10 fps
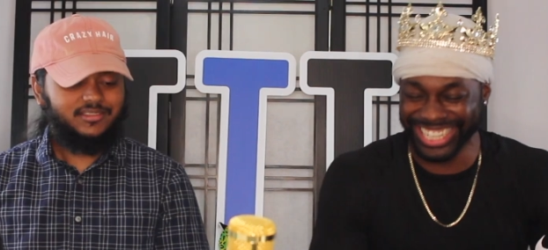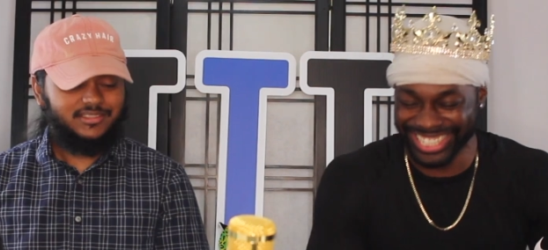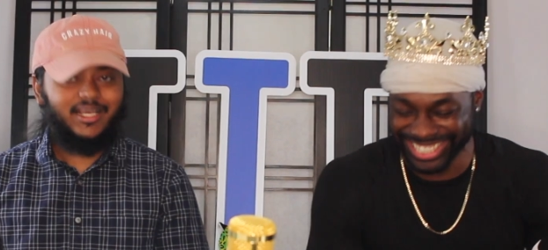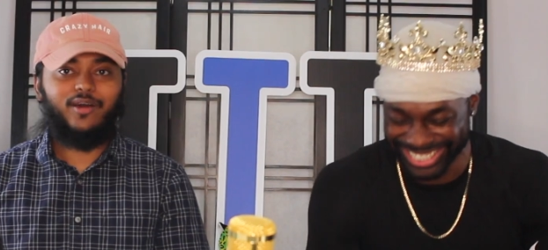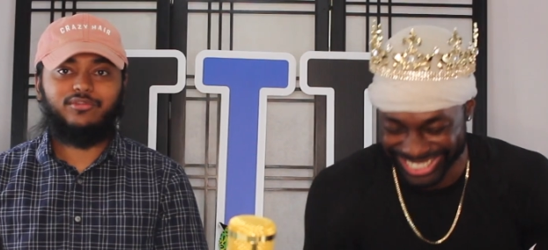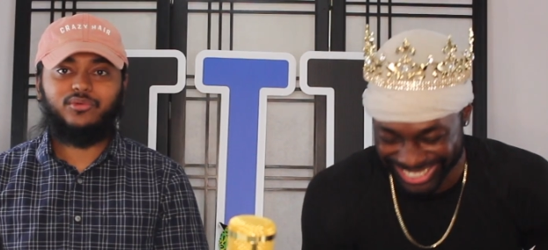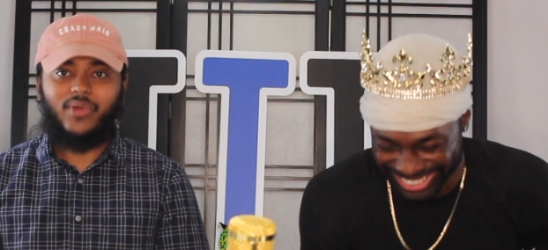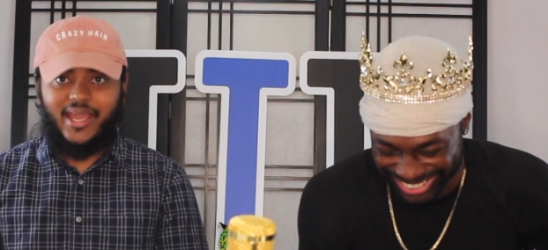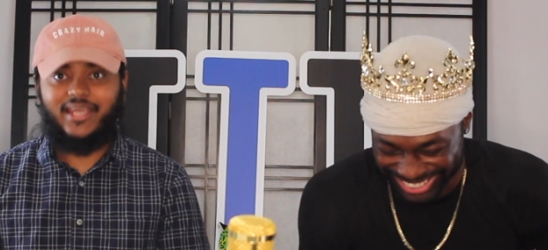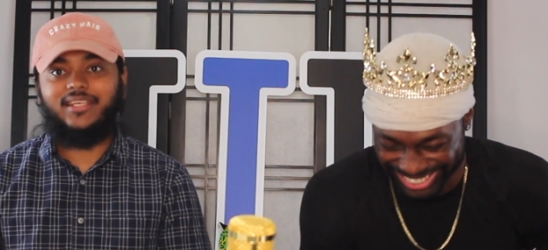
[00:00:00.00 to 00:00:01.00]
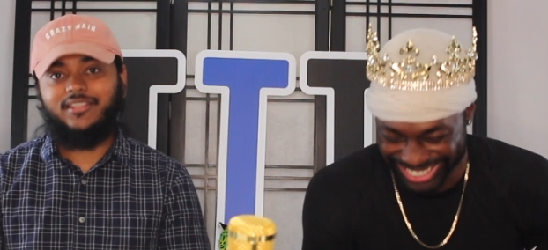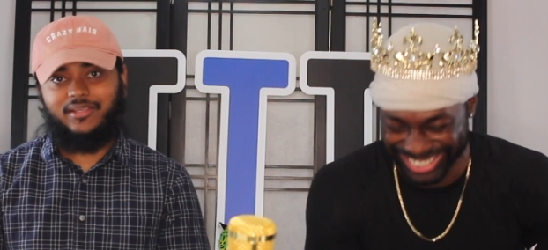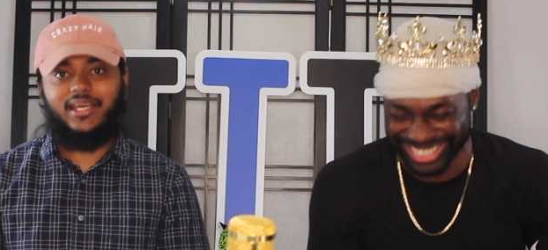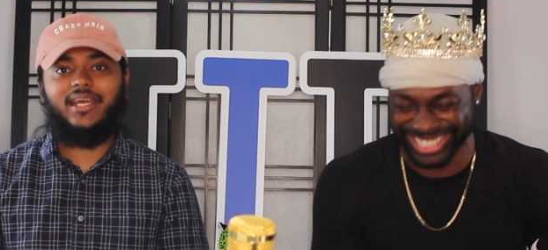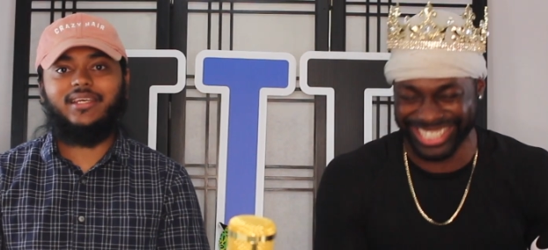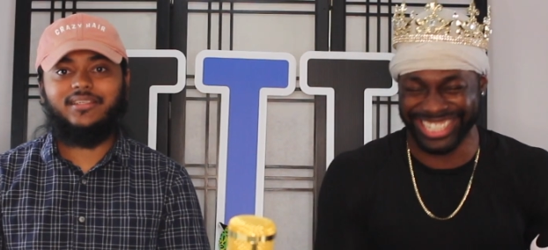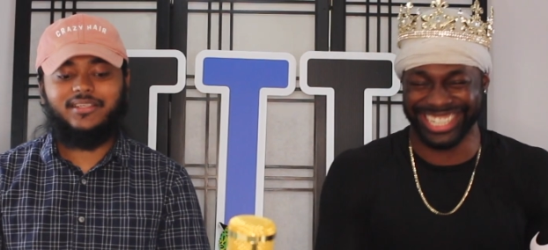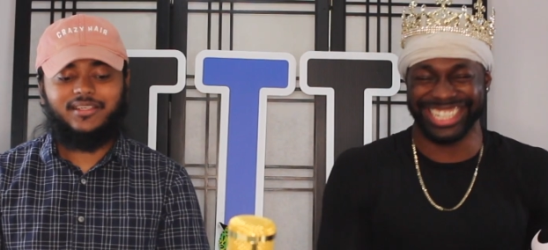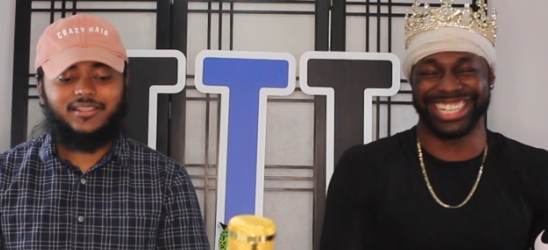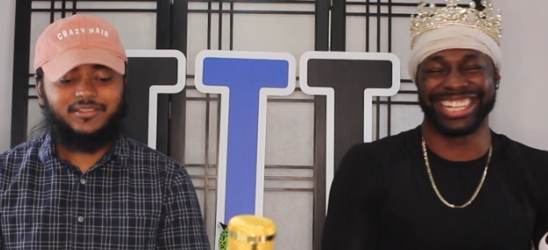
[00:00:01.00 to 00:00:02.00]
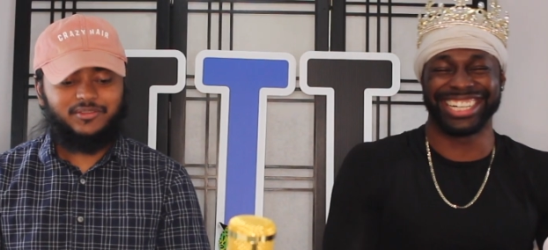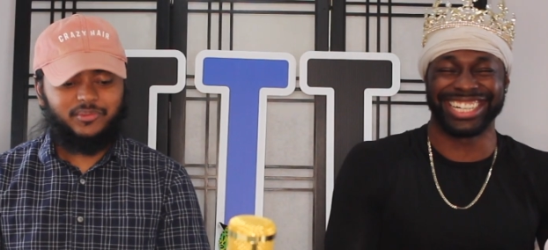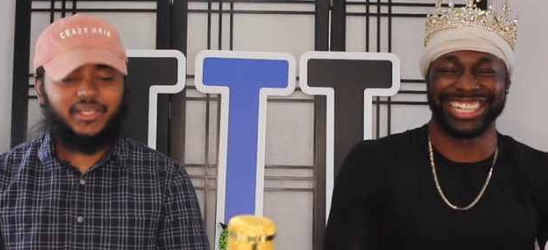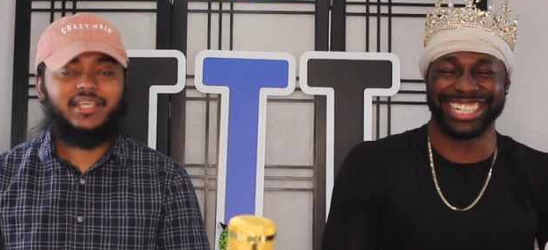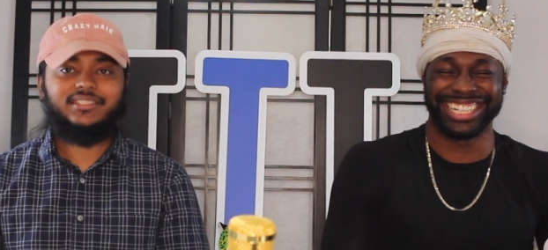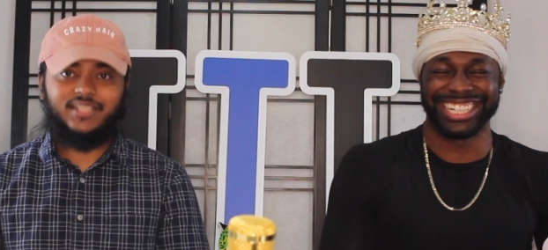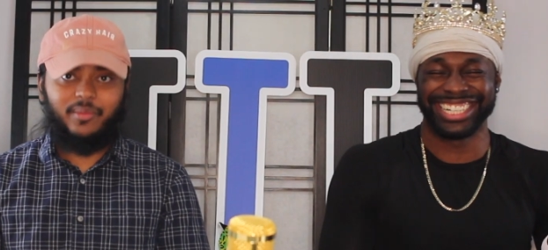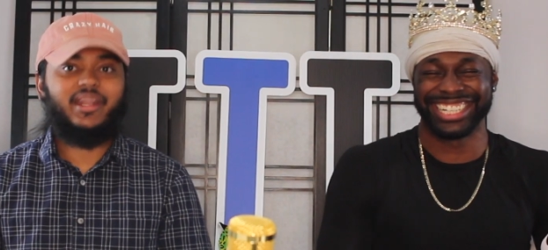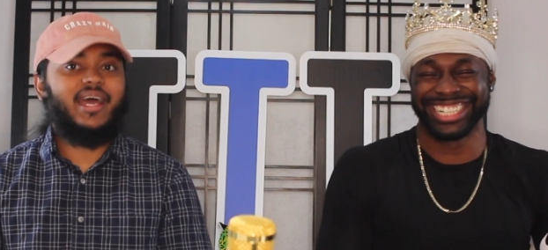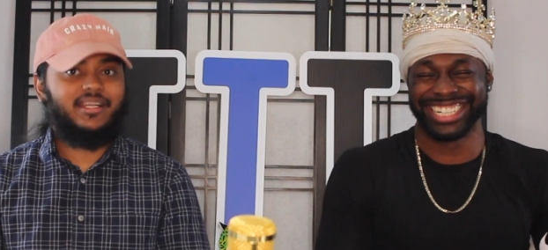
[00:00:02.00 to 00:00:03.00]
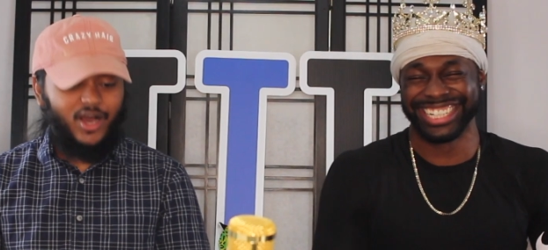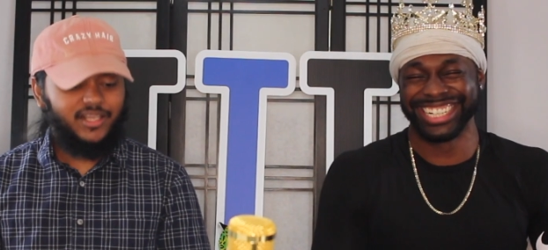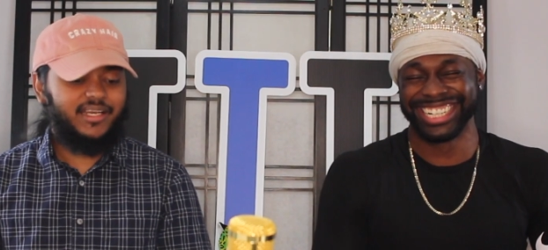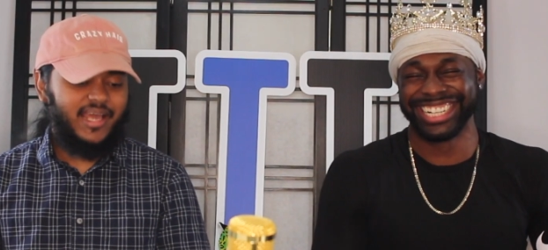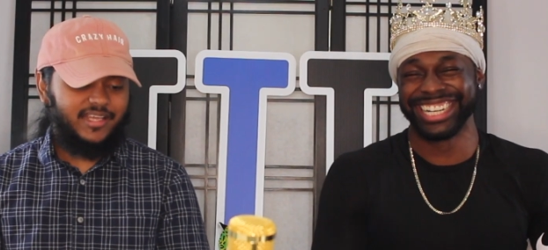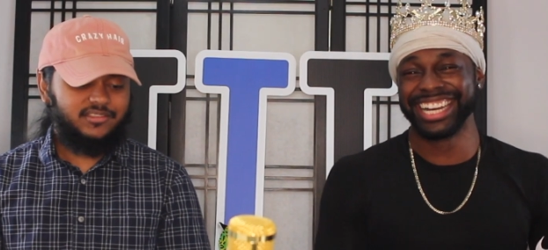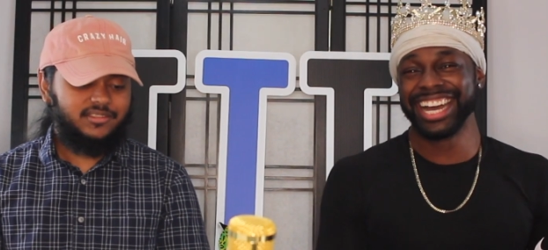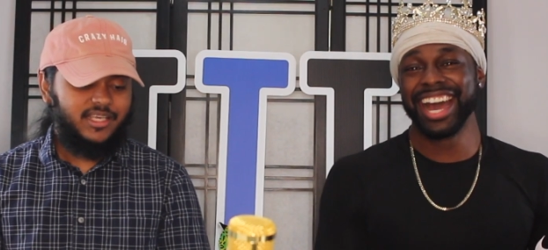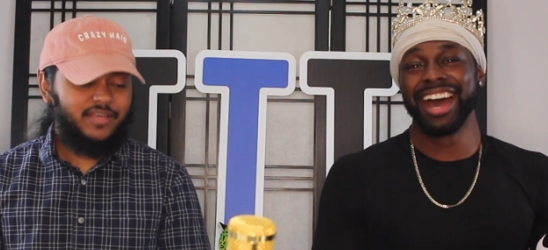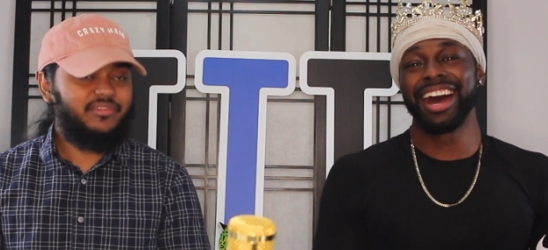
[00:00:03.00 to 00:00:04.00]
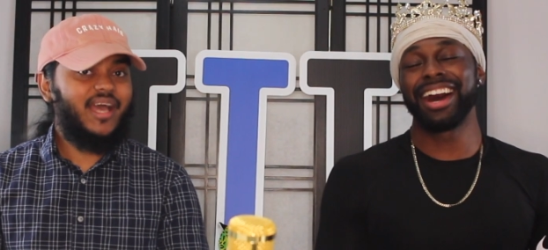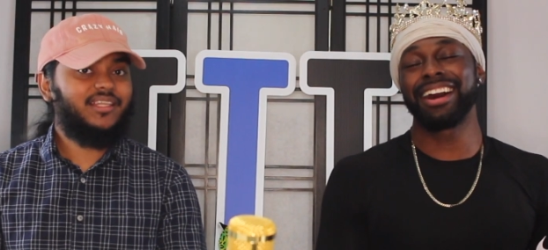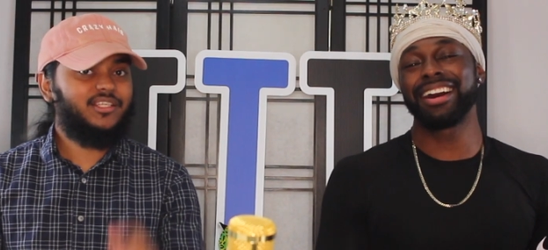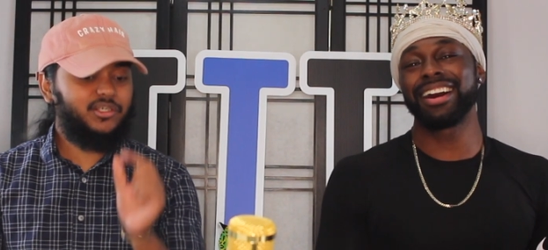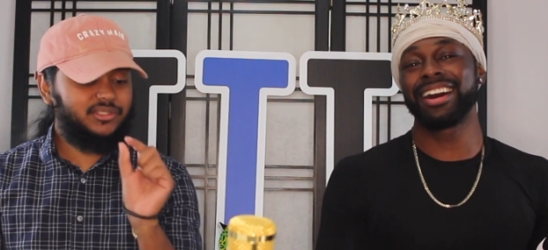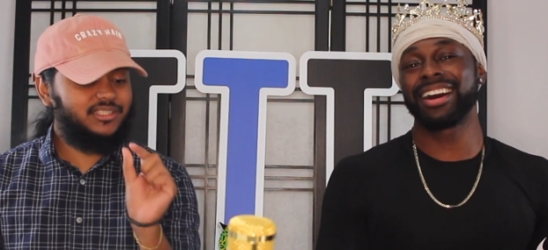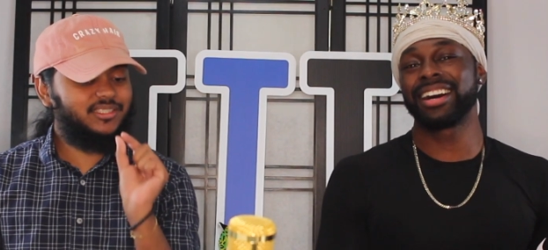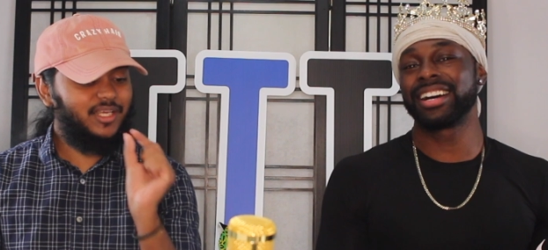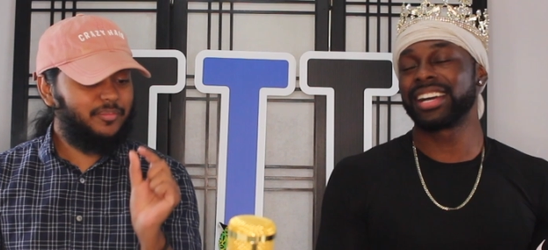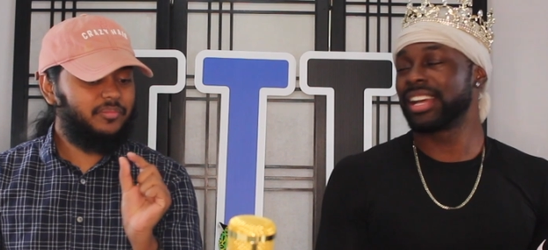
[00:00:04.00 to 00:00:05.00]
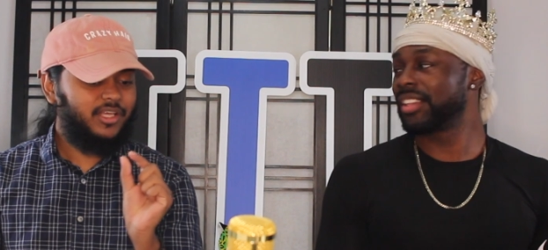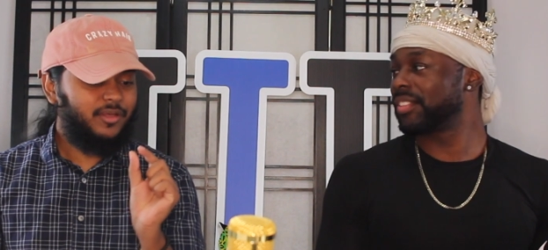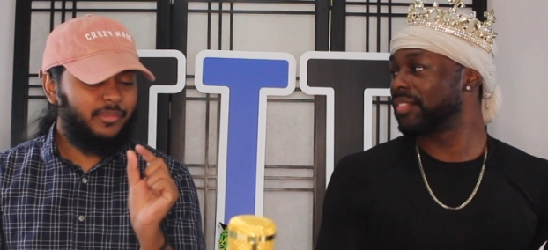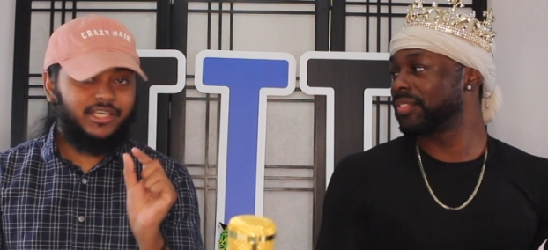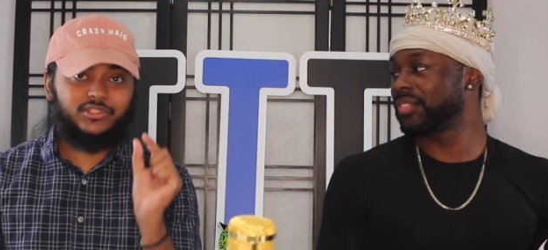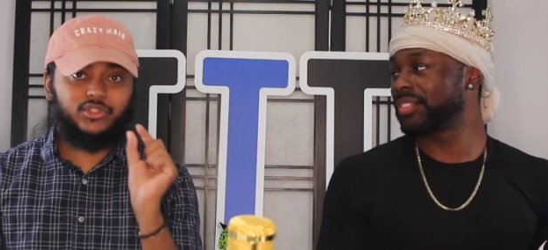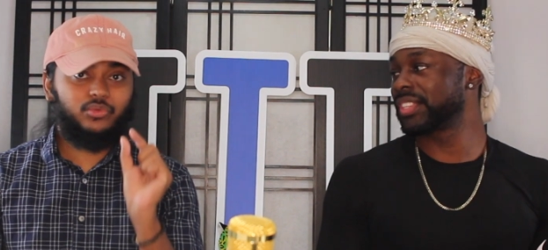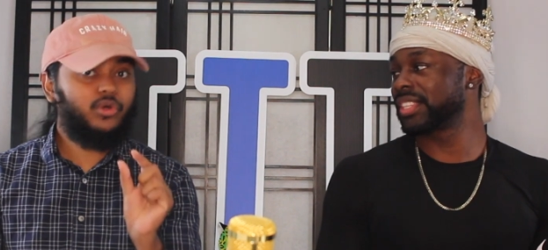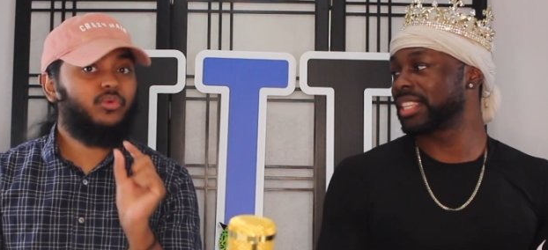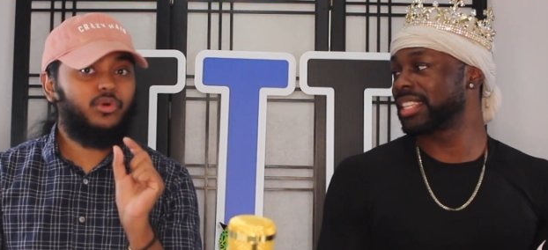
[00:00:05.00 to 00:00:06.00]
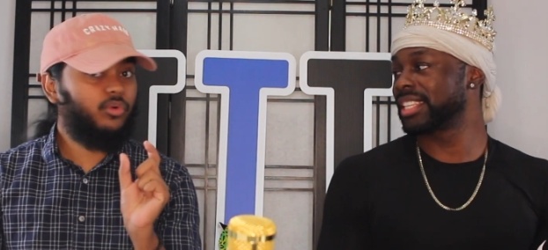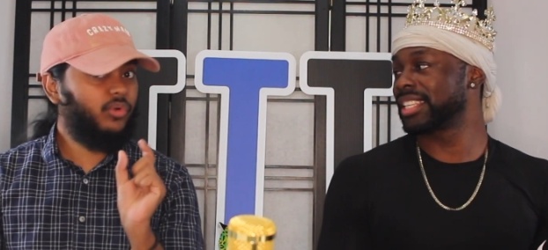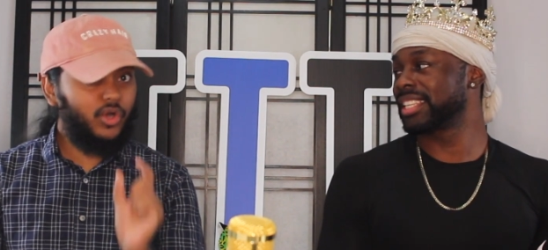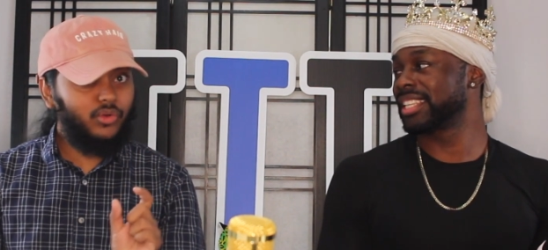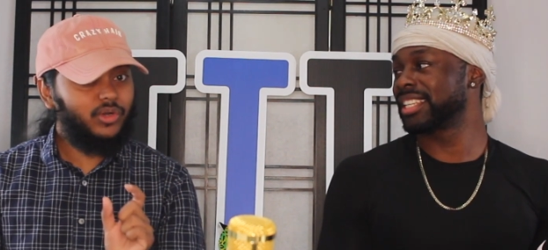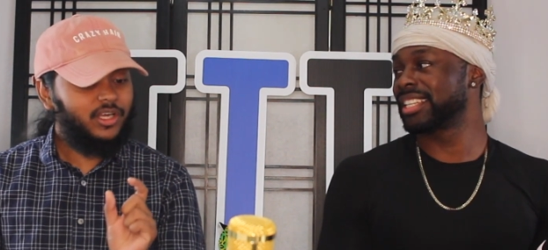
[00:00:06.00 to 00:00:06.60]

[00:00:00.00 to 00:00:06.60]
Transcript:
Speaker 1: SelvaRey, okay? We need some of that, all of that. If that uh, little sip makes you woo woo woo